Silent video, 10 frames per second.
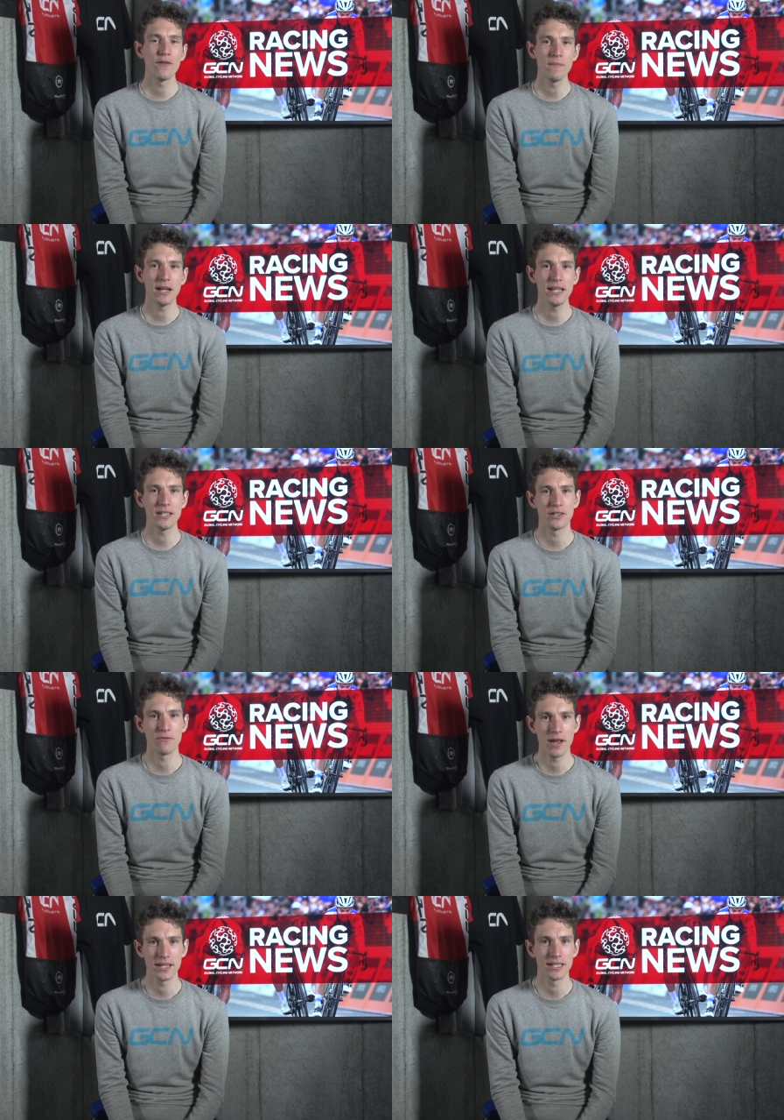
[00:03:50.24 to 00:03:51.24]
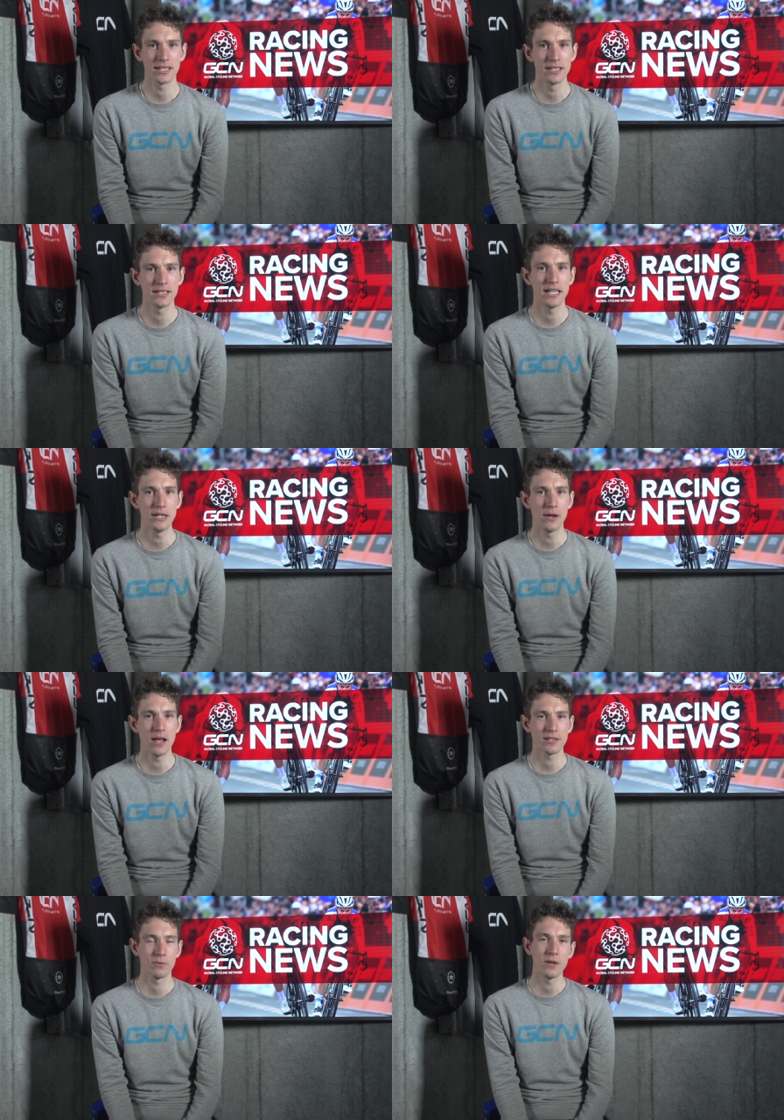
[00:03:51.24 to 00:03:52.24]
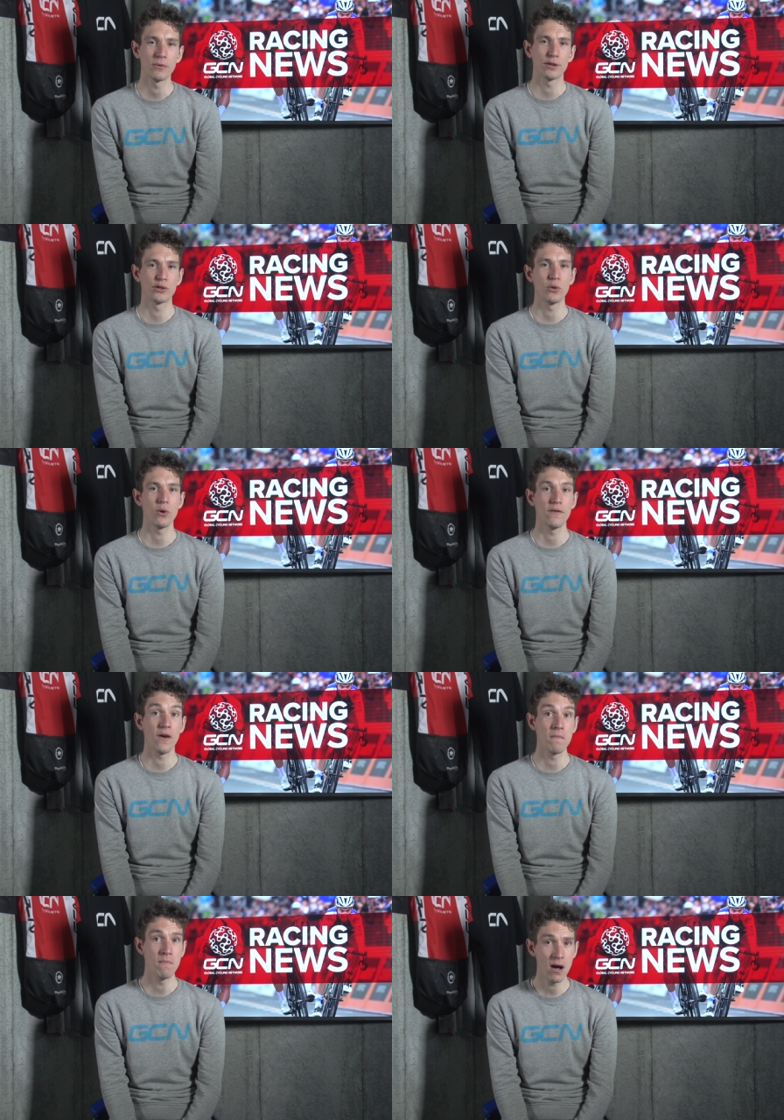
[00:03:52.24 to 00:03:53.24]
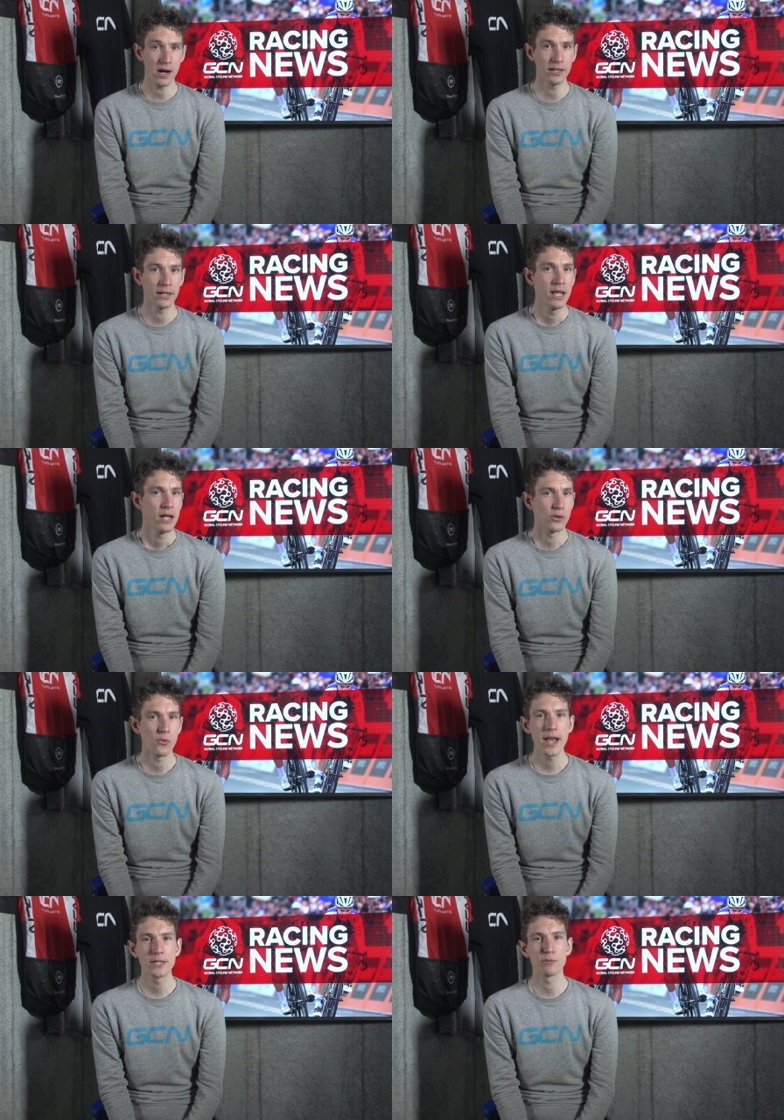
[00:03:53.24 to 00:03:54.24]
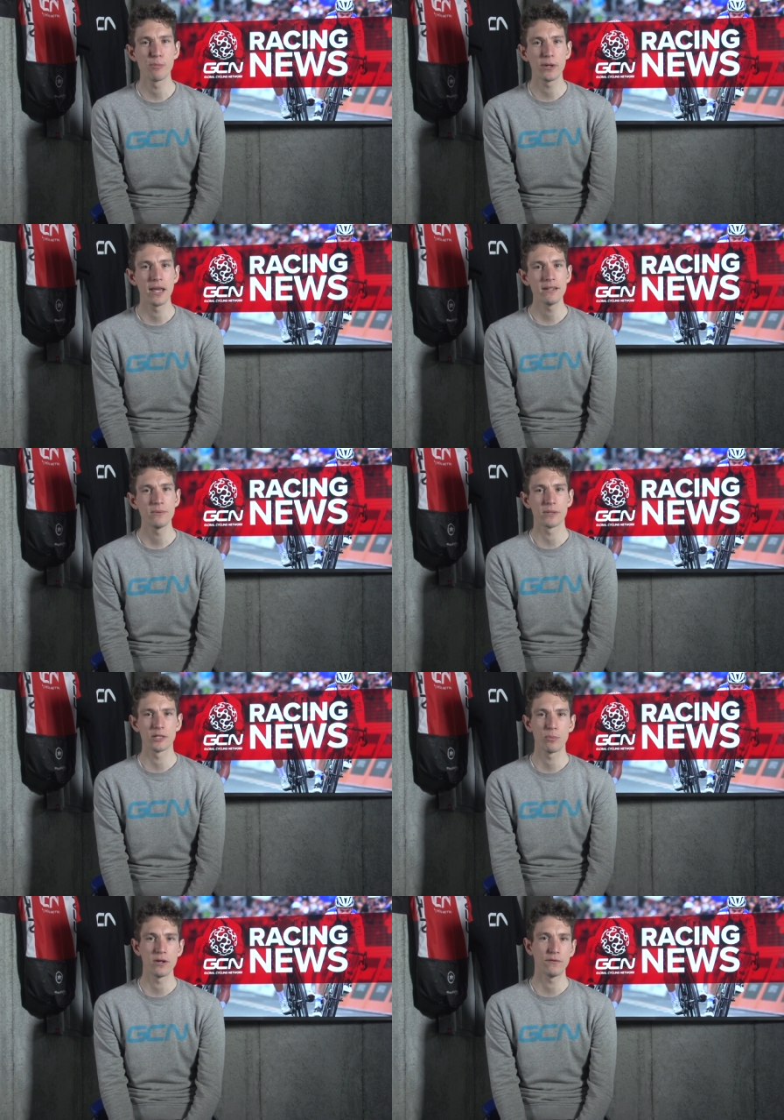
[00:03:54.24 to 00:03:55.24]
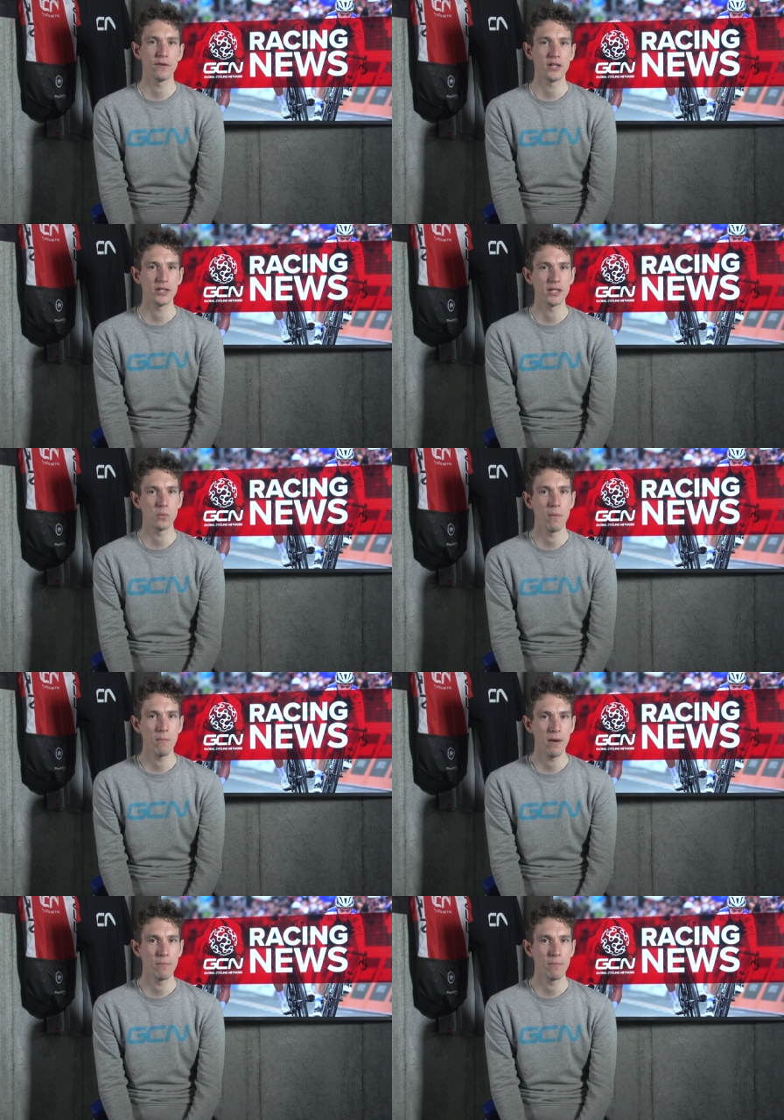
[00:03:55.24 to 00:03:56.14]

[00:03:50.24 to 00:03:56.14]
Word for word: of Middle Eastern races continued last week with a tour of Oman. The race was bookended with sprint finishes won by